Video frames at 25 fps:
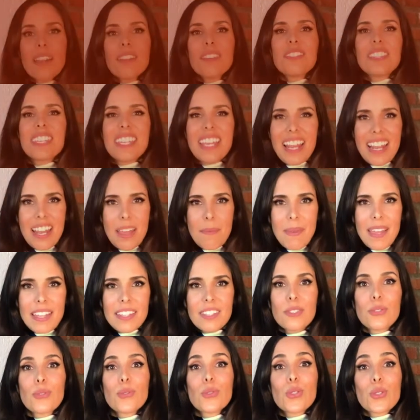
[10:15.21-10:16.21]
of the
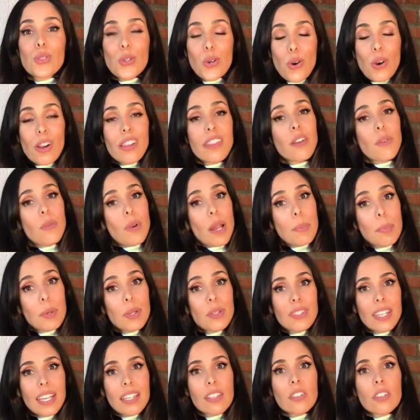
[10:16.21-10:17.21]
elements to score the
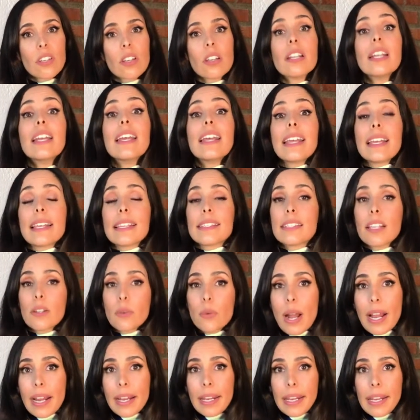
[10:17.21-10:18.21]
reputation is the
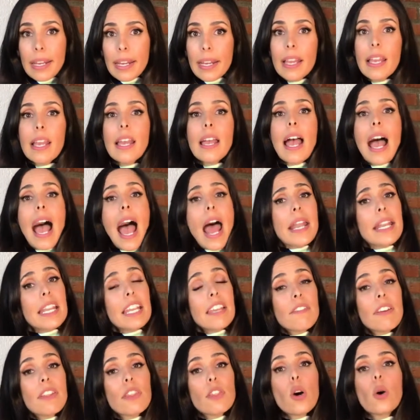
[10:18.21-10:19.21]
ranking. And
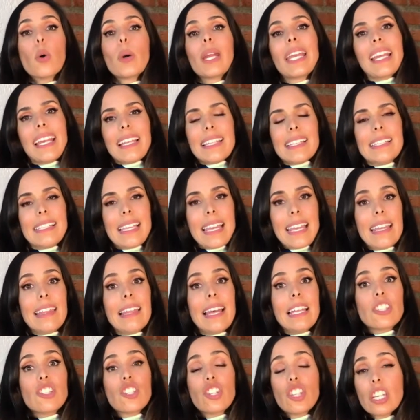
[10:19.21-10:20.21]
even though we can say
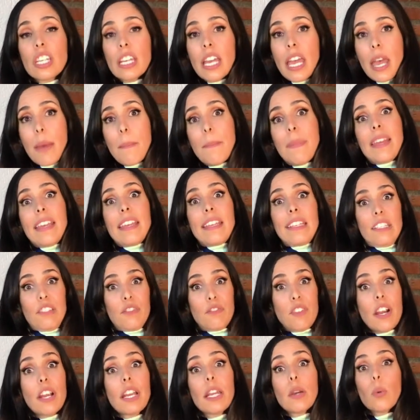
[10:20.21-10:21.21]
that GM is
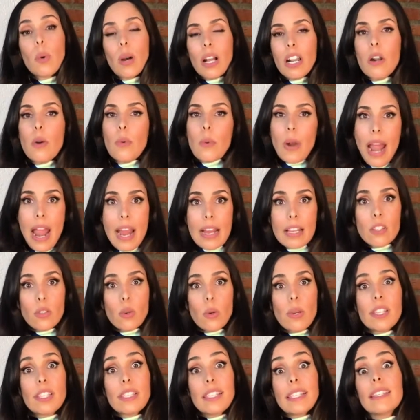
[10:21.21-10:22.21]
very well ranked, so
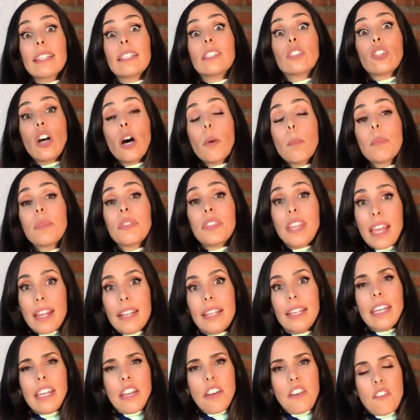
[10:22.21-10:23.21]
it's in the top 10
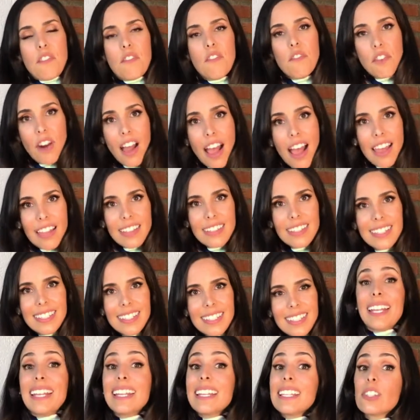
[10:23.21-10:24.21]
here in France,
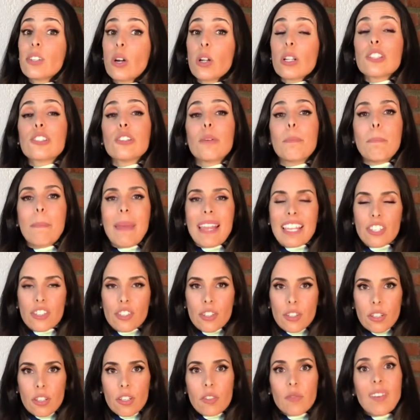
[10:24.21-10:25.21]
it is also
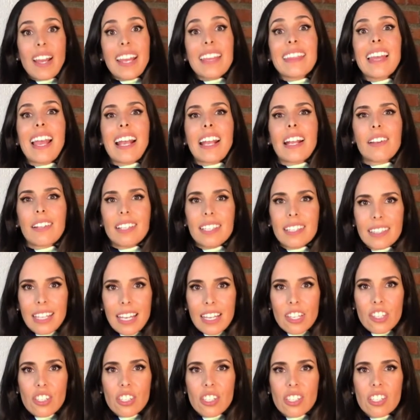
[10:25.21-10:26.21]
measured by the
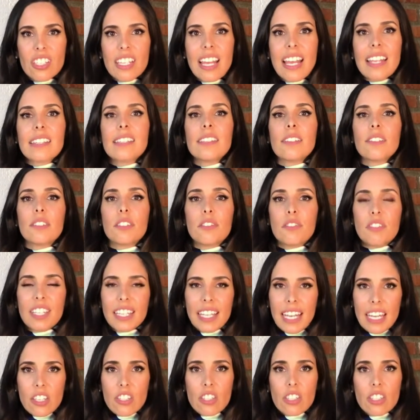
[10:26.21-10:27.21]
accreditation and
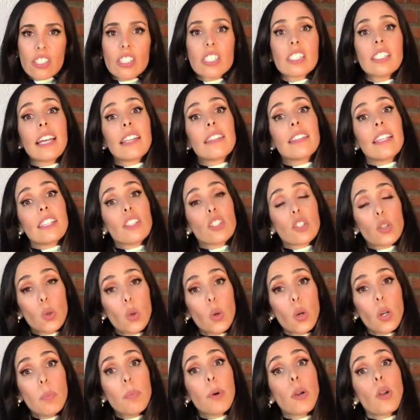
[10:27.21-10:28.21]
certifications that the
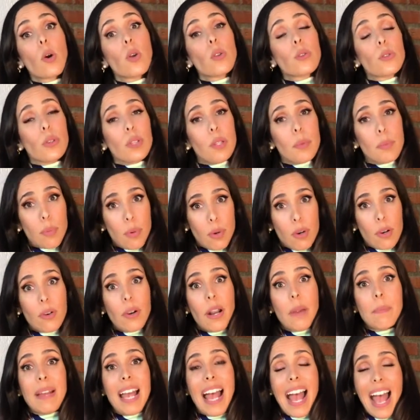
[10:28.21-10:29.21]
school, but also the
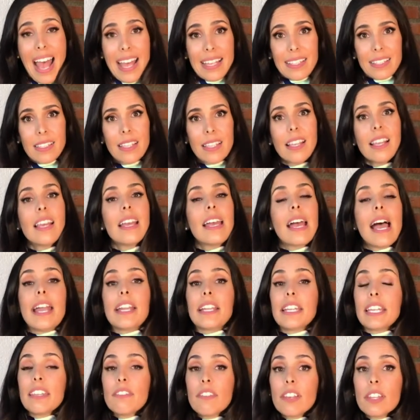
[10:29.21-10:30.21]
program has. And
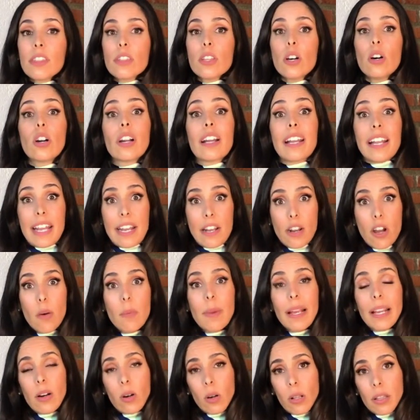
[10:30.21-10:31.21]
even though Grenoble
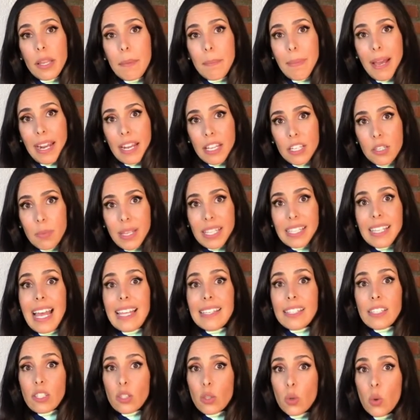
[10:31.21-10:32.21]
Ecole de Management as
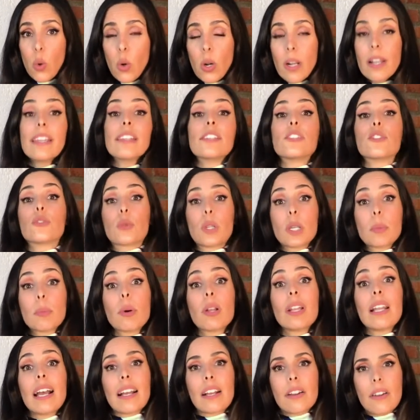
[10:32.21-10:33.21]
school is triple
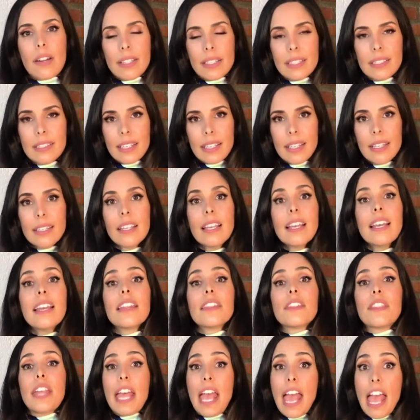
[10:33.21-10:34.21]
accredited,
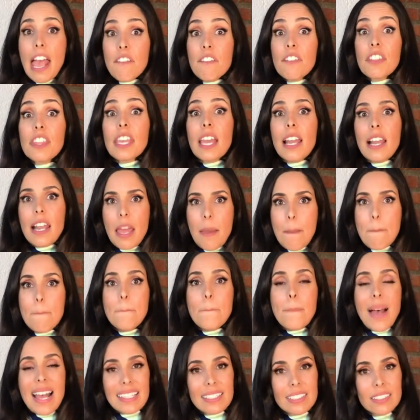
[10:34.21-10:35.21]
the FDLM
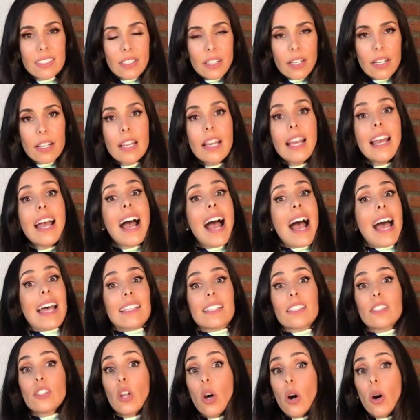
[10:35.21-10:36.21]
Master has
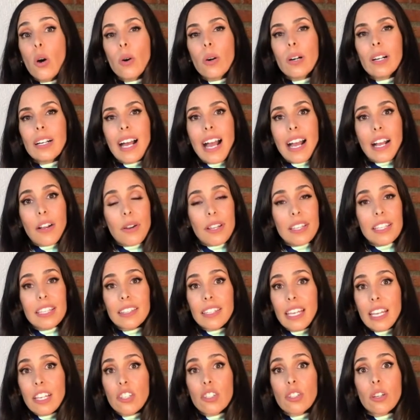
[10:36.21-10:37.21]
no
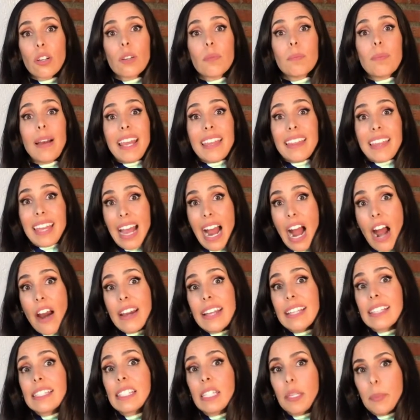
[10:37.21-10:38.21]
accreditation by the
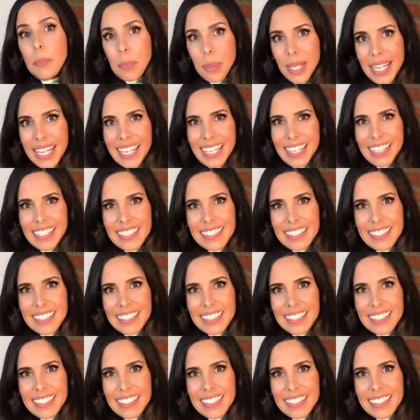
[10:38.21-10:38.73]
RNCP.